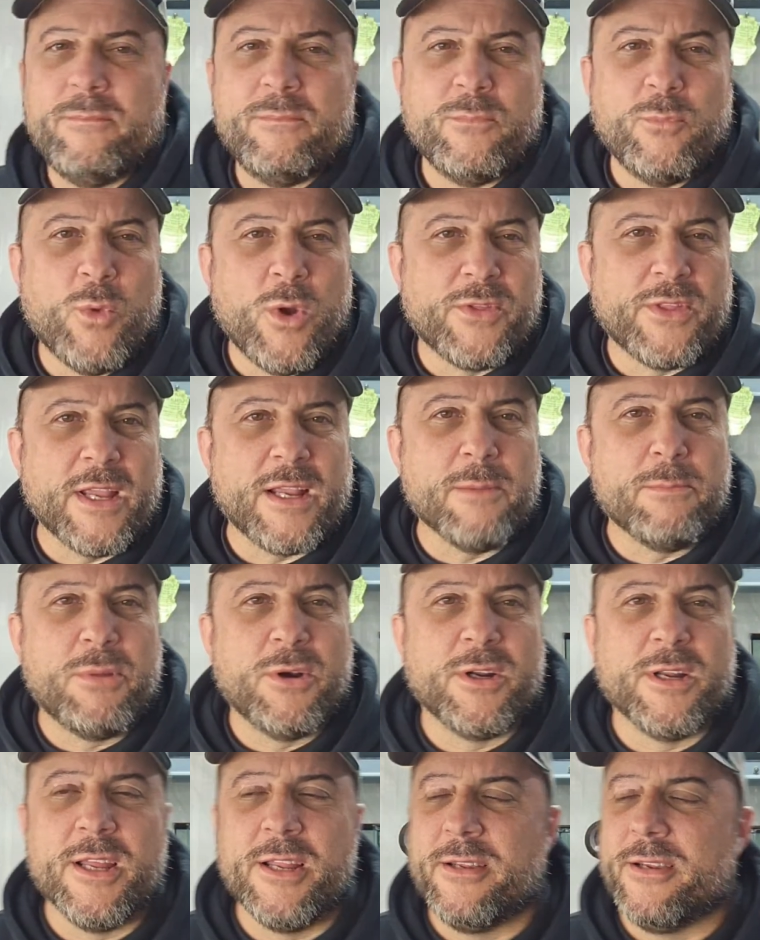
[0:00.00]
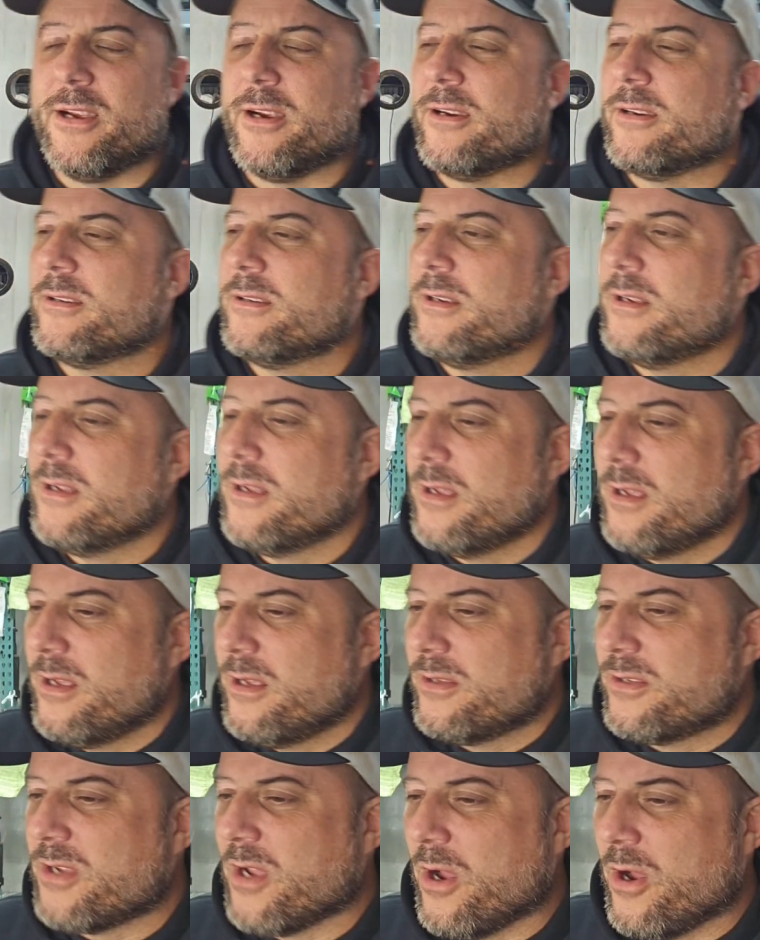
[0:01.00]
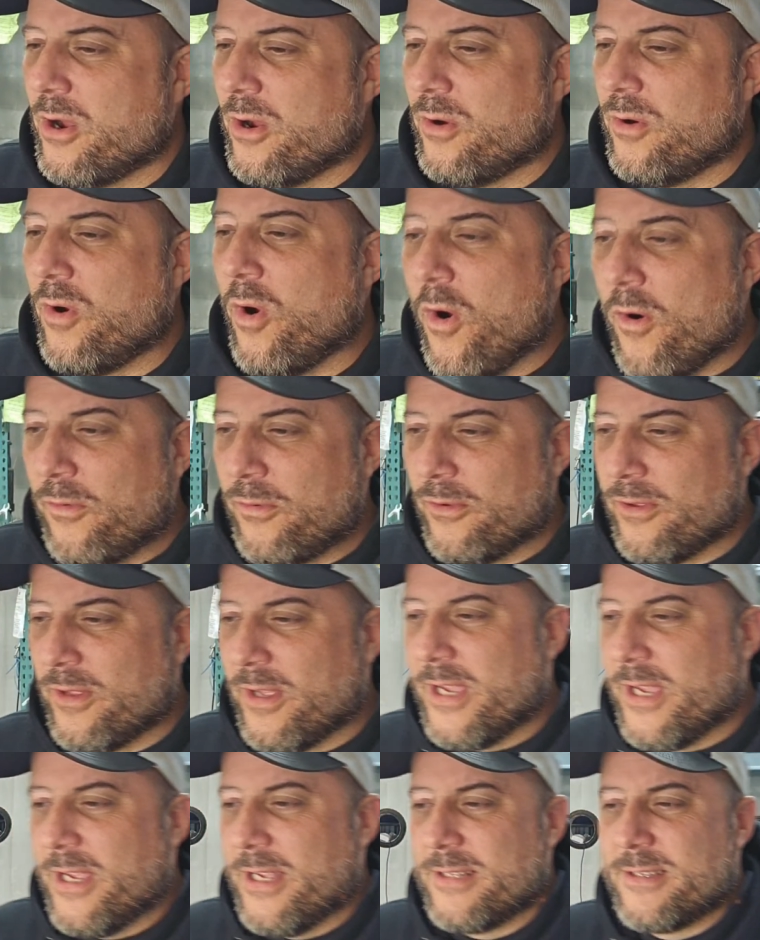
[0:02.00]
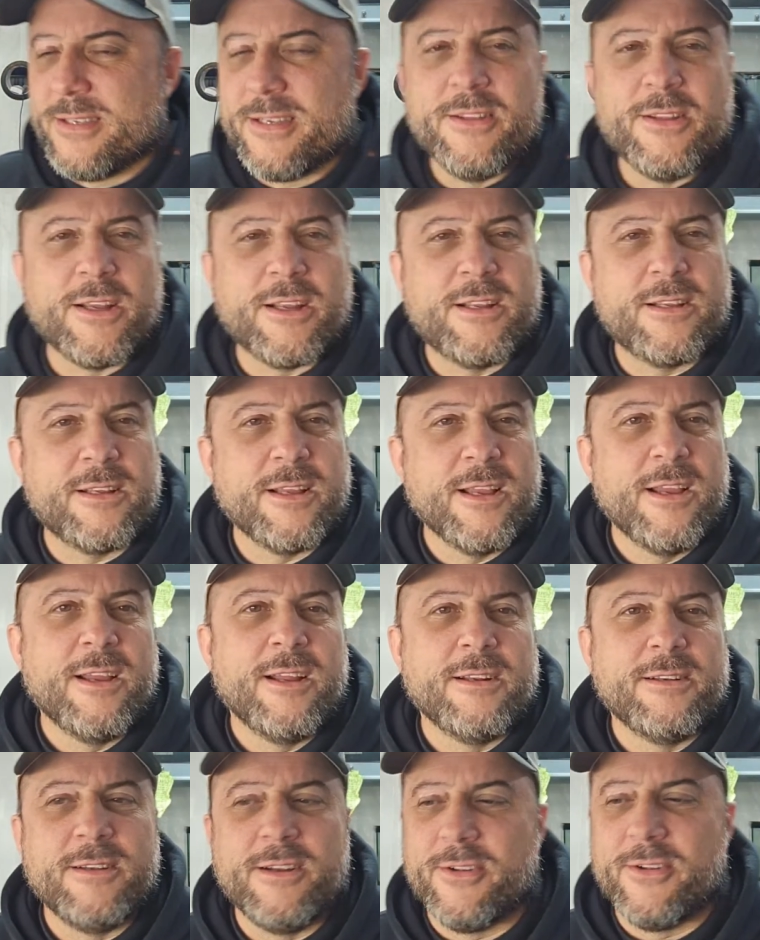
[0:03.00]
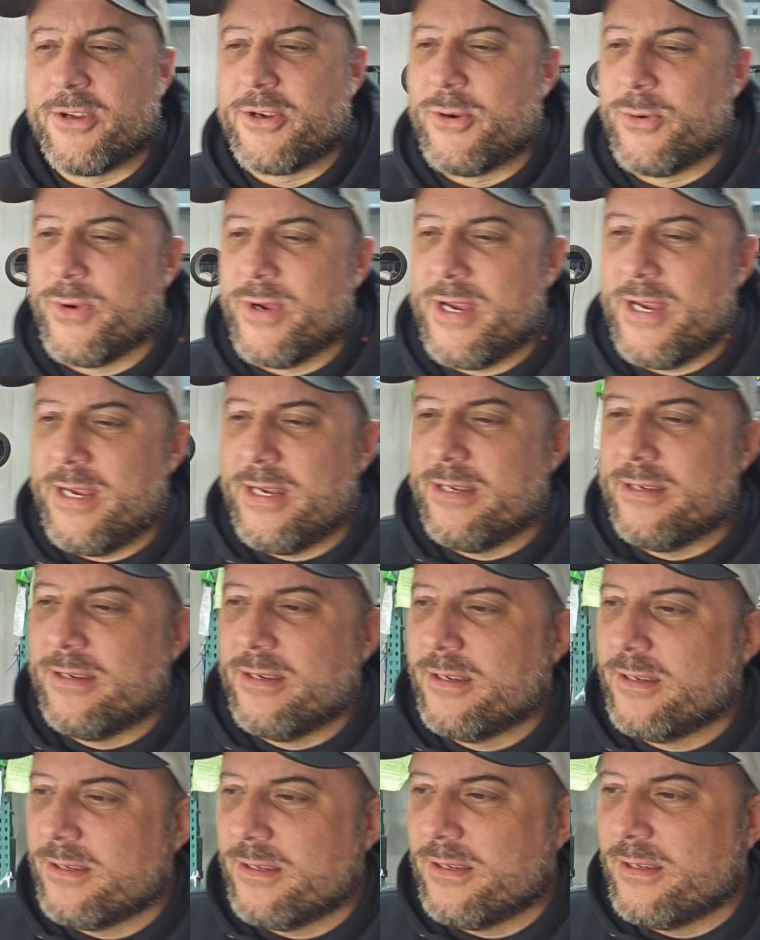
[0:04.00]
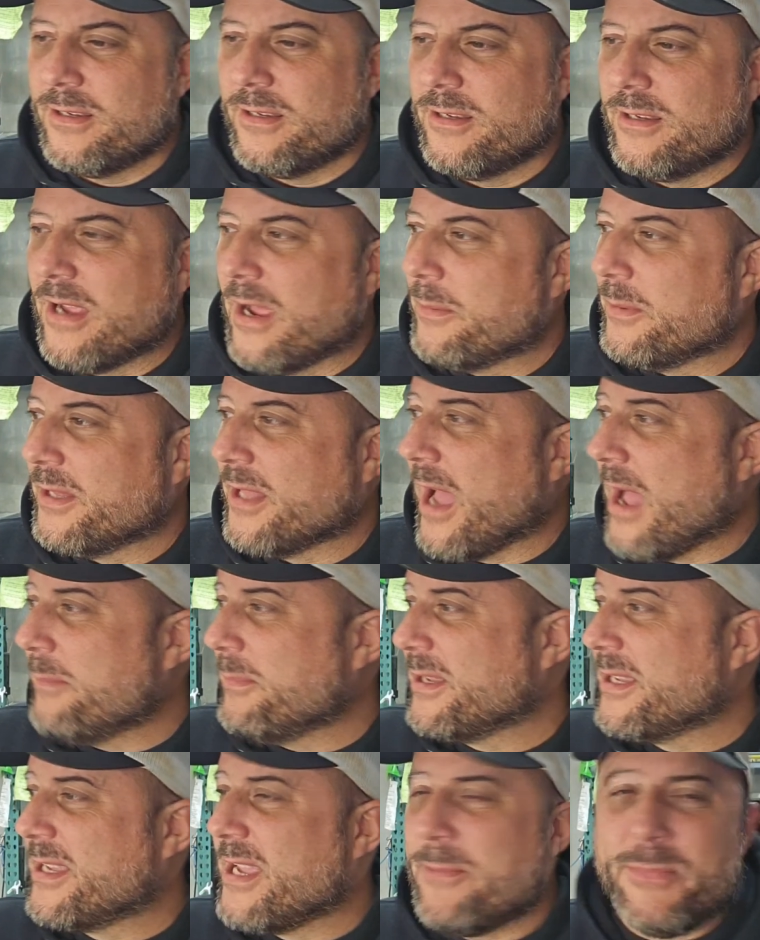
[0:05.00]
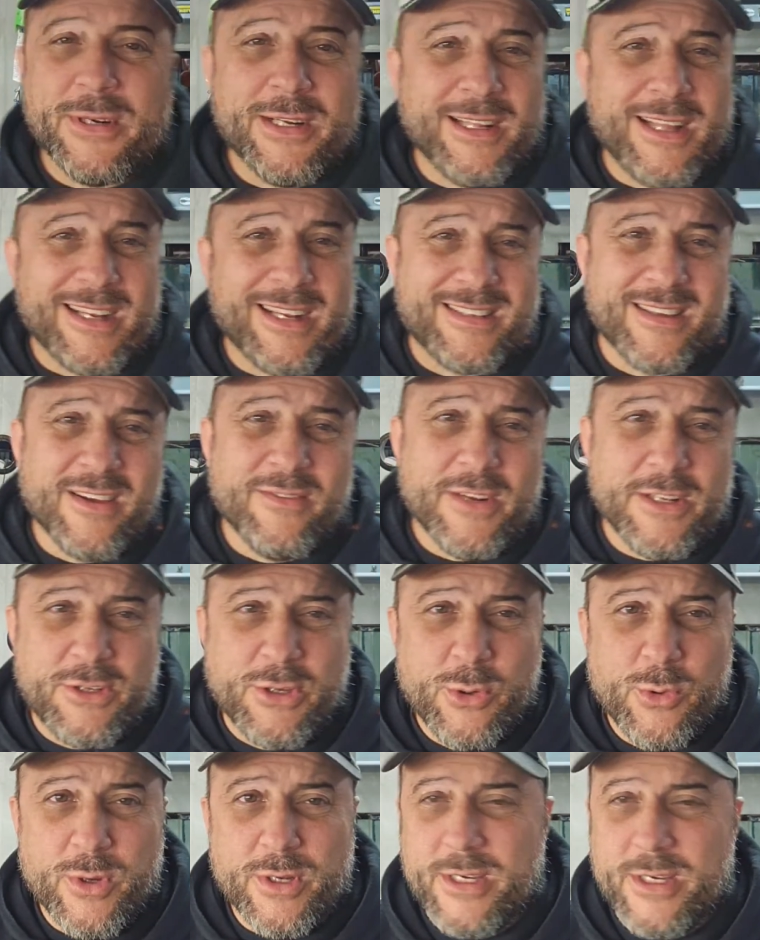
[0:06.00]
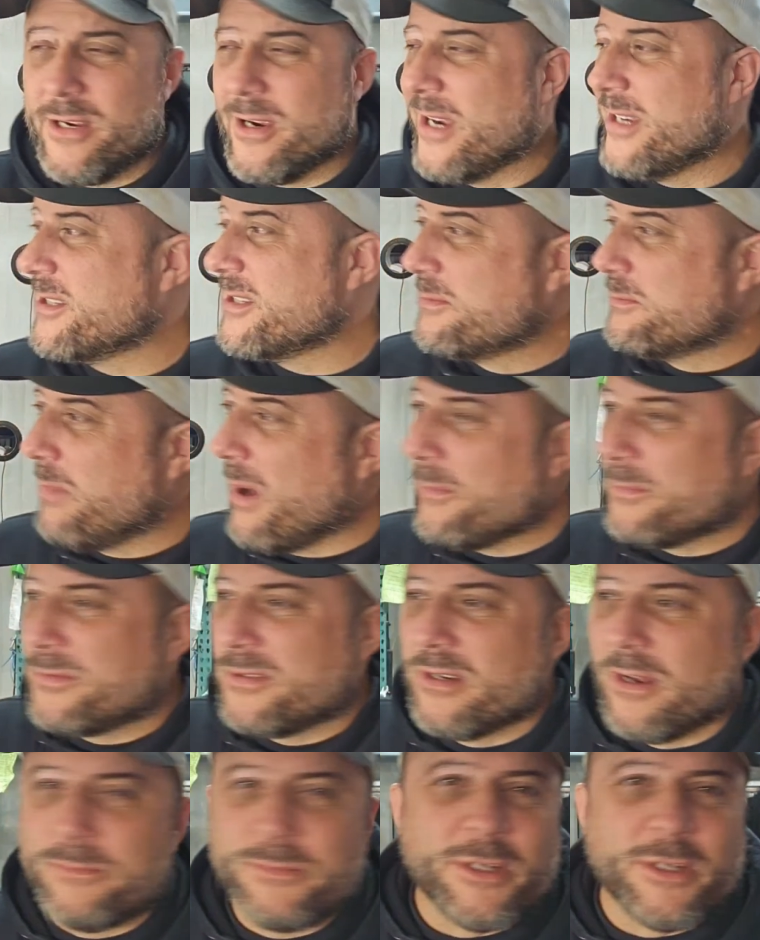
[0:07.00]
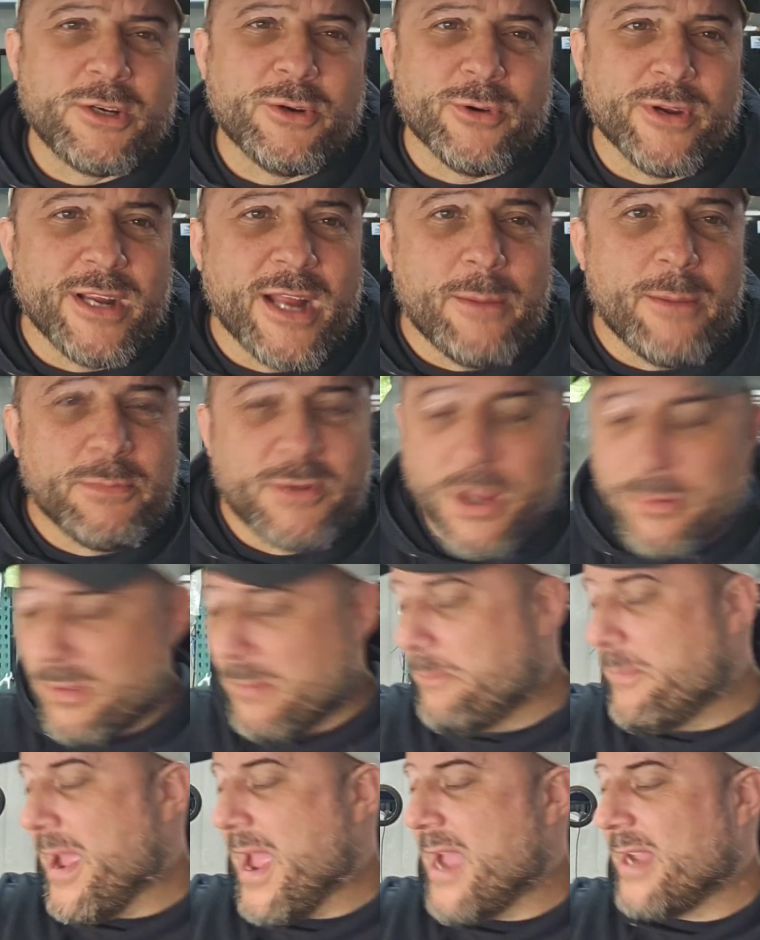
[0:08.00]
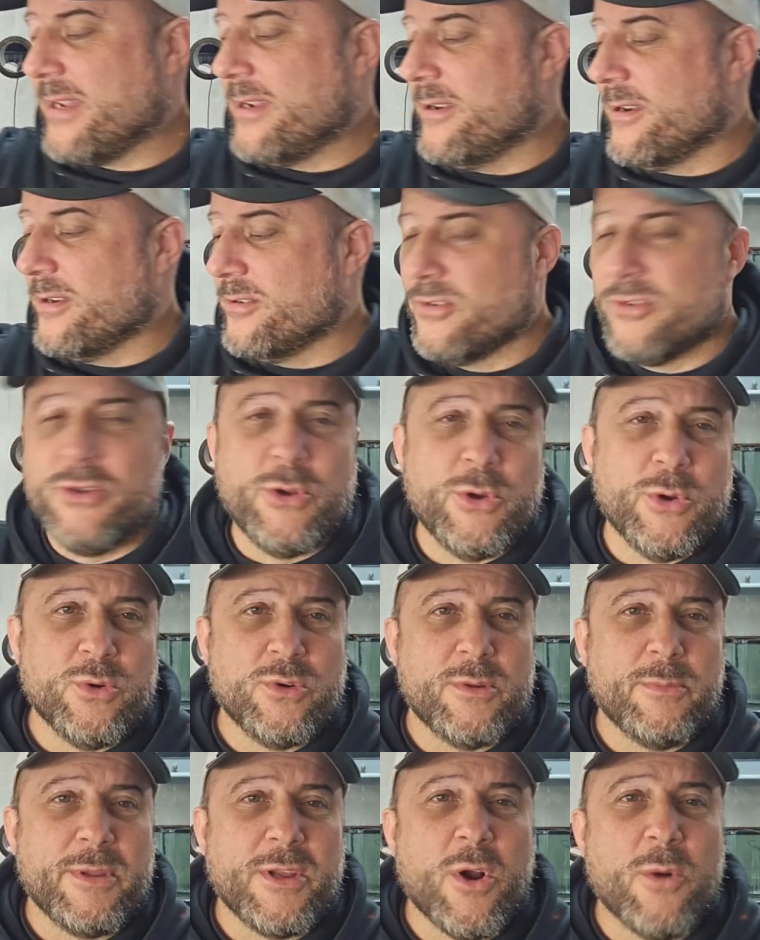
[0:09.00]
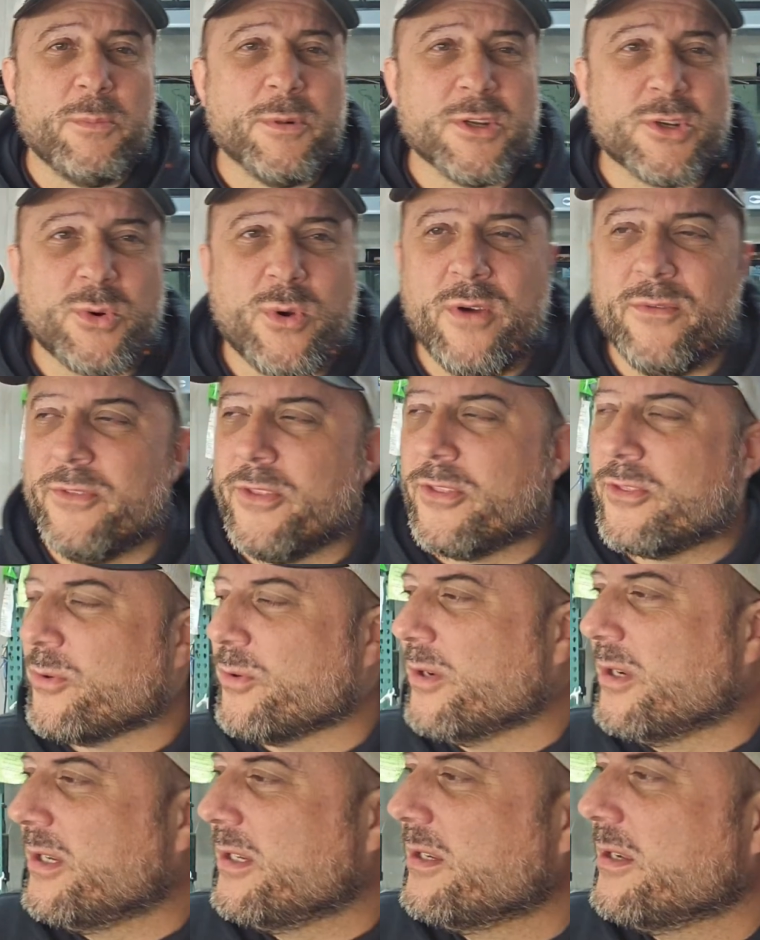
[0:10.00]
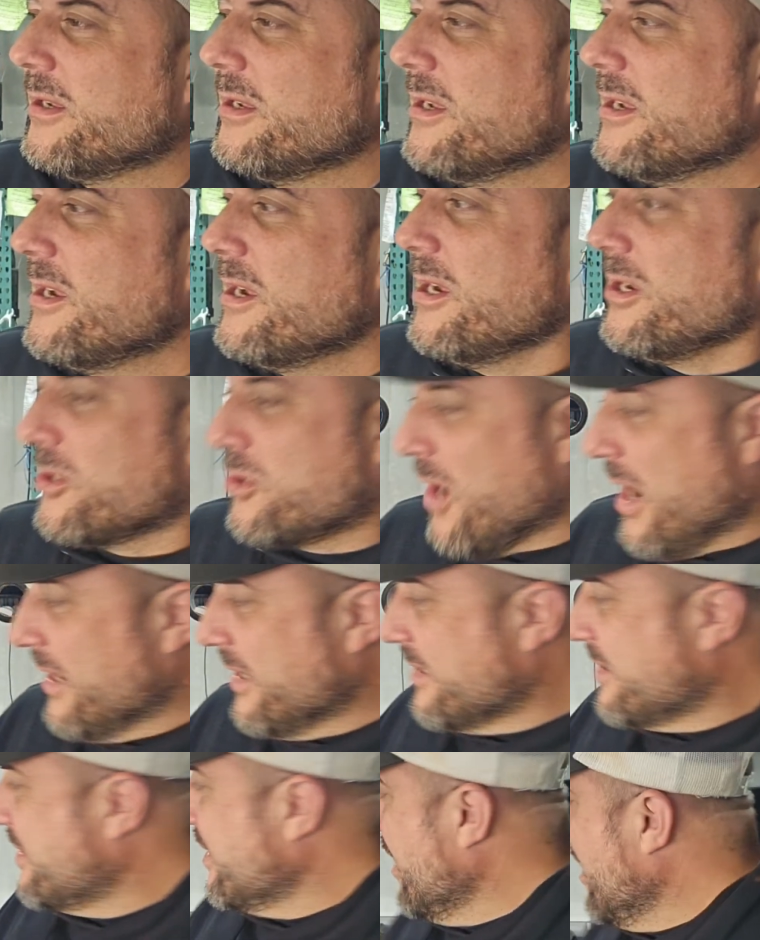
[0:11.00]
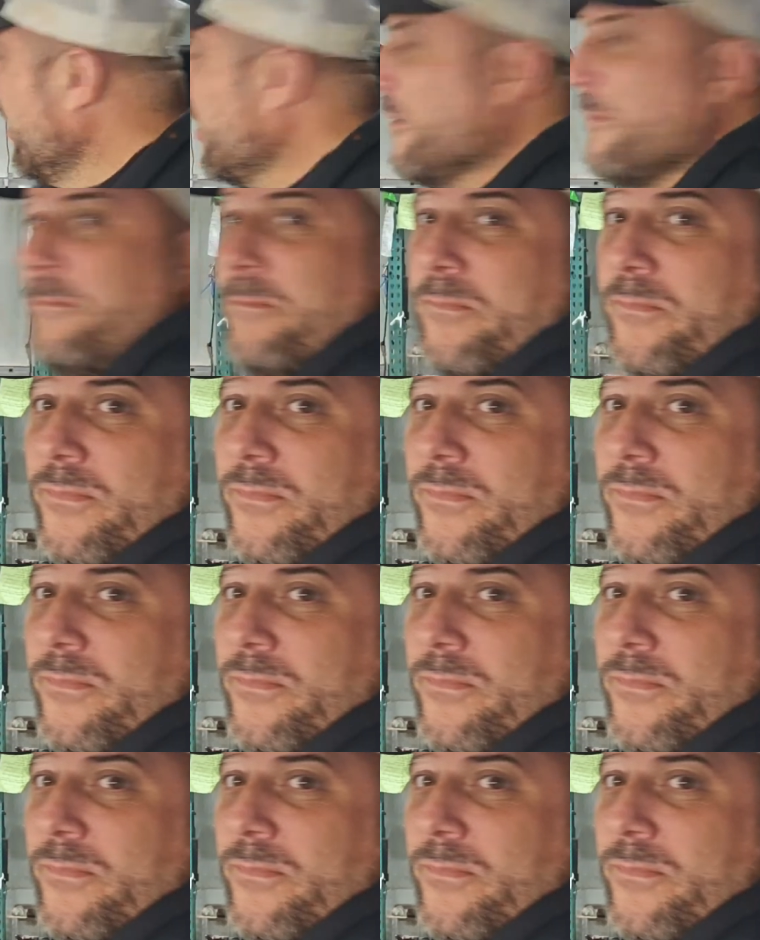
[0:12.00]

what they can put in there. So hopefully it's in the near the green. I mean, I've been keeping it like 72 in here. I just bumped it up to degree. I'm coming back here at noon to be open 12 to 3, trying to sell